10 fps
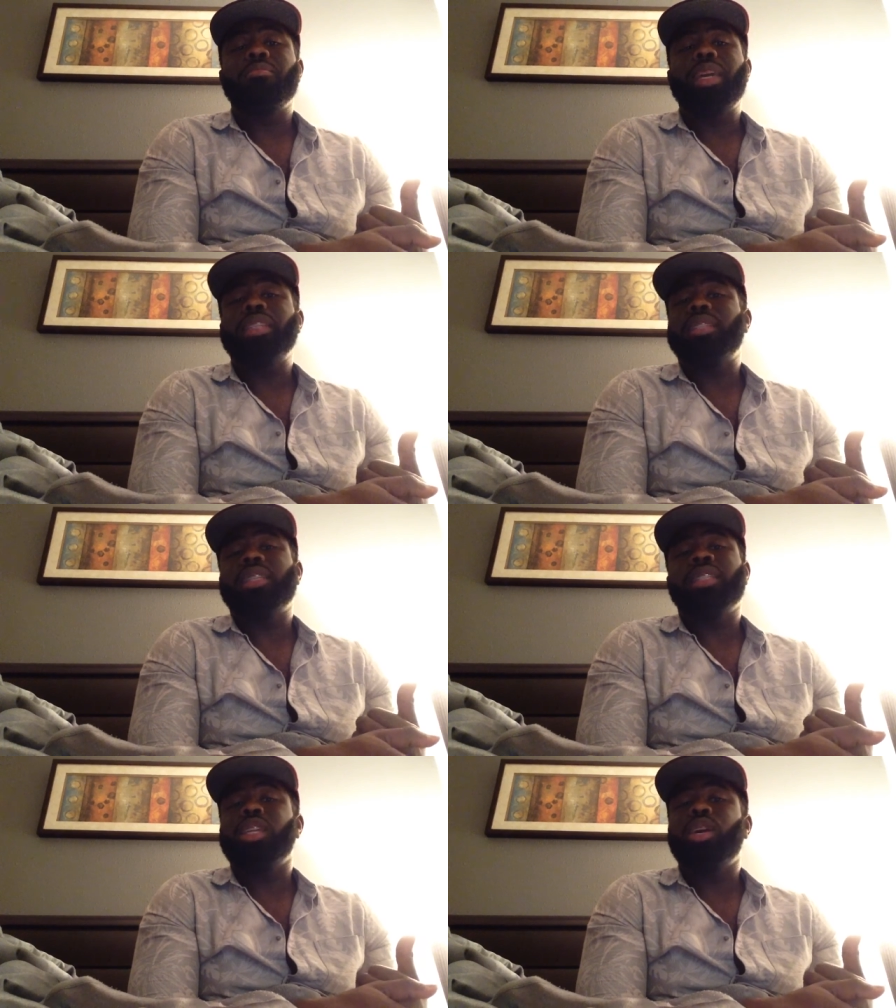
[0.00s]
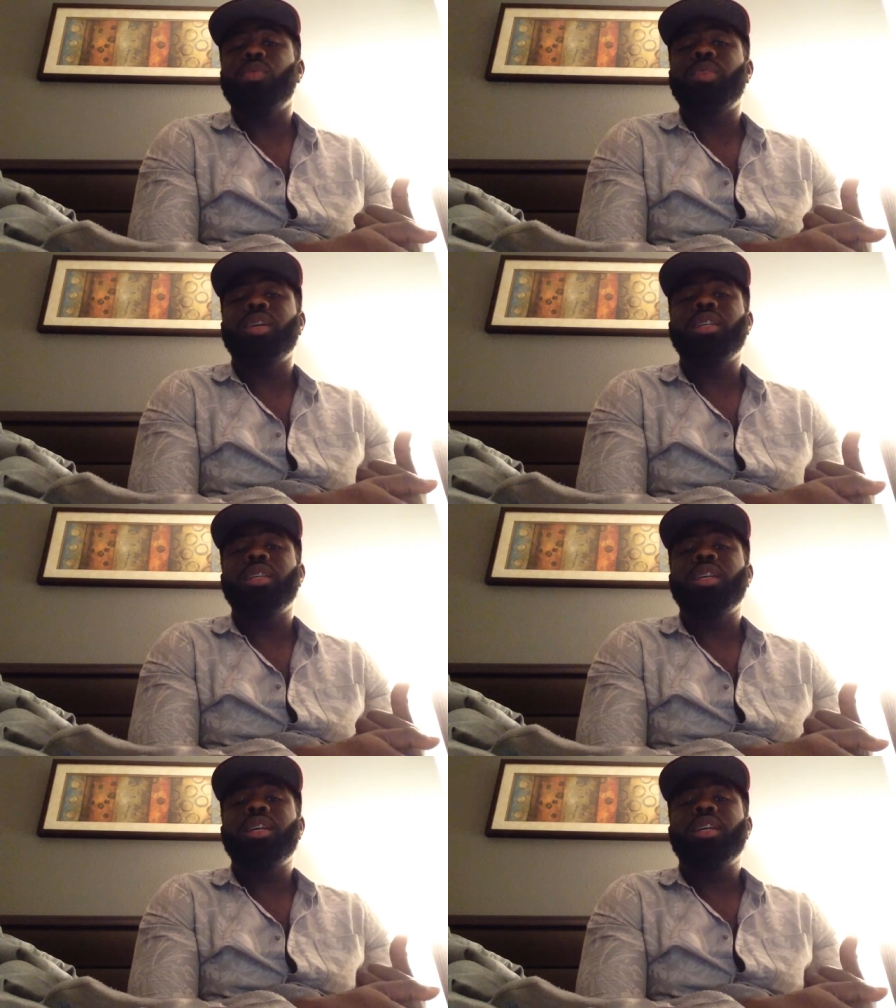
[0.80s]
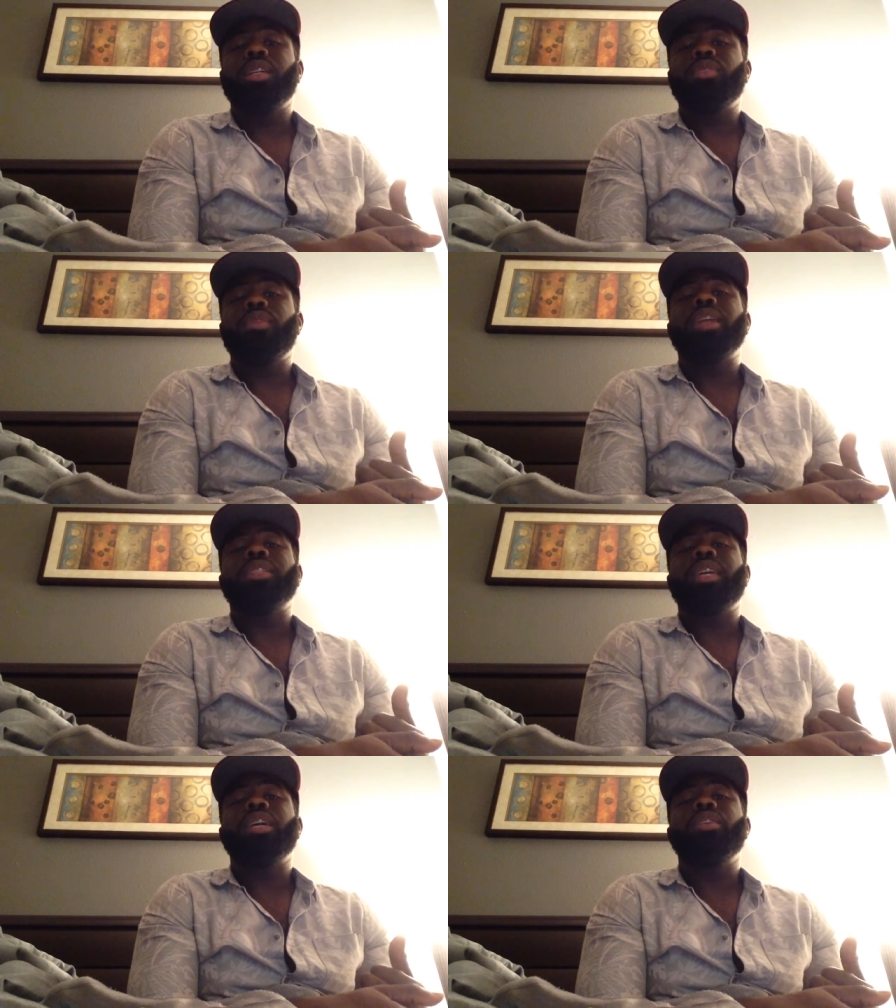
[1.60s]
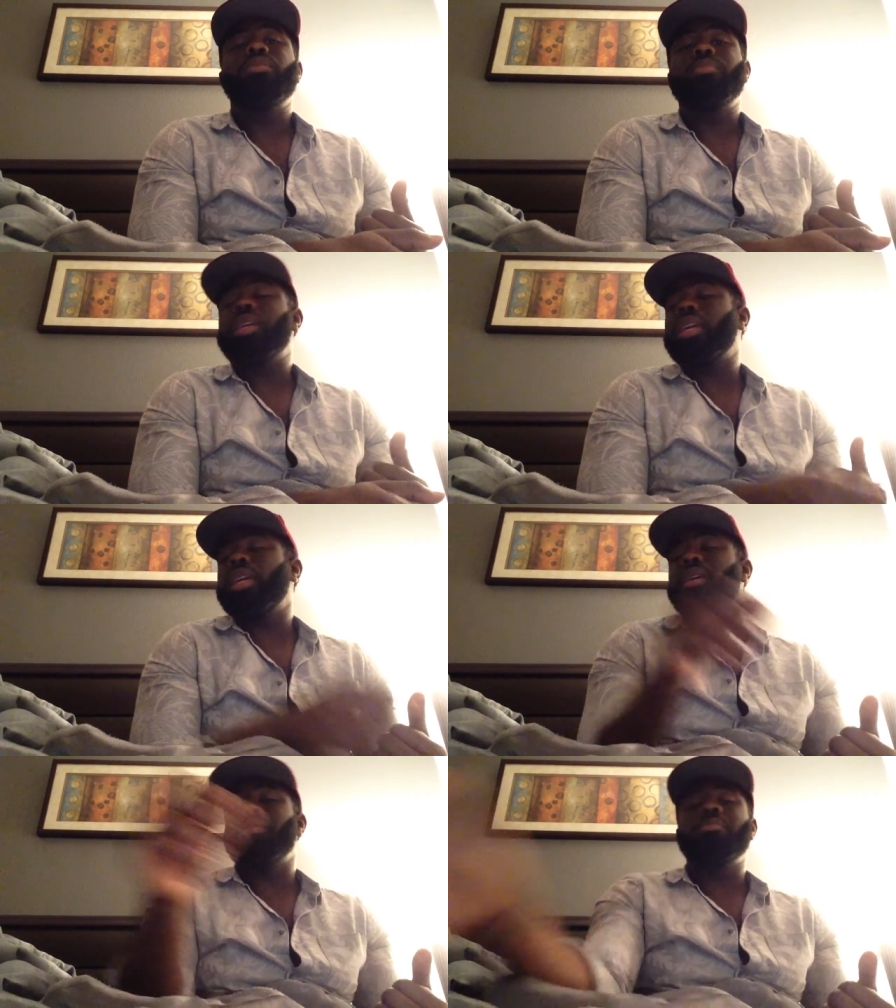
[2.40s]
basically said no one tried to help him,